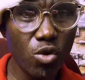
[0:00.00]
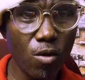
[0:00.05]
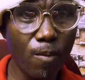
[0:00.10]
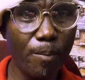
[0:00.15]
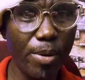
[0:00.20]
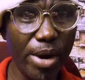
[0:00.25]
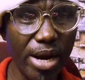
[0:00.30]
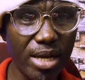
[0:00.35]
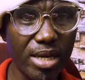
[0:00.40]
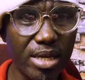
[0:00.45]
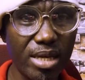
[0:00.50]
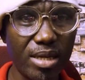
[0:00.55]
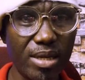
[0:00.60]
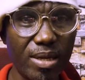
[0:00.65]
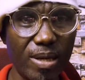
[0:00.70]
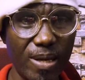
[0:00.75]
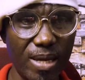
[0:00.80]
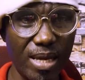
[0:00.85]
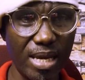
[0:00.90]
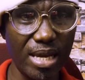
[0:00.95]
You bring
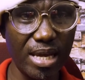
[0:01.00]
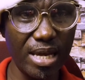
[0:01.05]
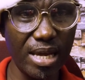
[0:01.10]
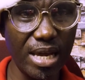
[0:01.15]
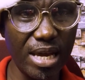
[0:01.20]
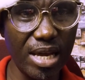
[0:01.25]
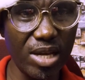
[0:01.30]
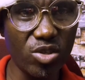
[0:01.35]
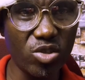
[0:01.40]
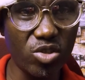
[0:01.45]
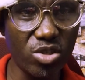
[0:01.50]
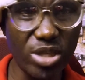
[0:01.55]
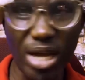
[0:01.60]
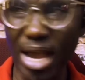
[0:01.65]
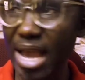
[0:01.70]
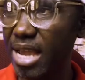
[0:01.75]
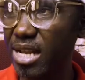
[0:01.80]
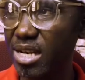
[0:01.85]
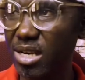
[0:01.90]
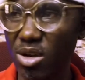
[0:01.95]
a
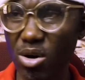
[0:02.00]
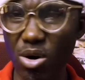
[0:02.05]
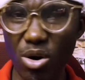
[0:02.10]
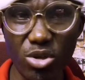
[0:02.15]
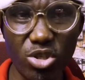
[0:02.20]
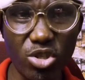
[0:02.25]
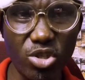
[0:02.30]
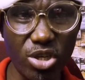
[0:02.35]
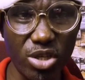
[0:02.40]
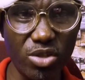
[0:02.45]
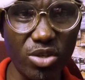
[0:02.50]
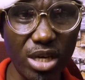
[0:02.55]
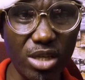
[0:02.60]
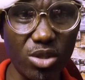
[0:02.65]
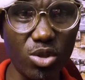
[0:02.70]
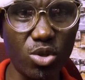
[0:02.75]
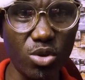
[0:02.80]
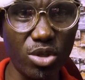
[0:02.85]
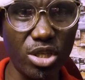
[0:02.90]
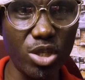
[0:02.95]
child or
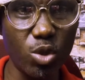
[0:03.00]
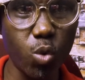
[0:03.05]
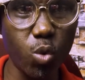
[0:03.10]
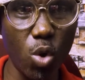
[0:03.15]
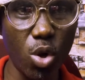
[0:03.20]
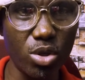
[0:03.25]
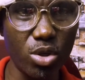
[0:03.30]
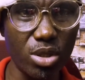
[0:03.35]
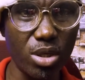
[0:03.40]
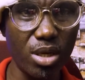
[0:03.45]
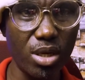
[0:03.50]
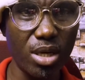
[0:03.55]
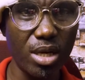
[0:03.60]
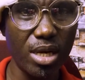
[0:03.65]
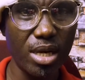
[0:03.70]
children to this world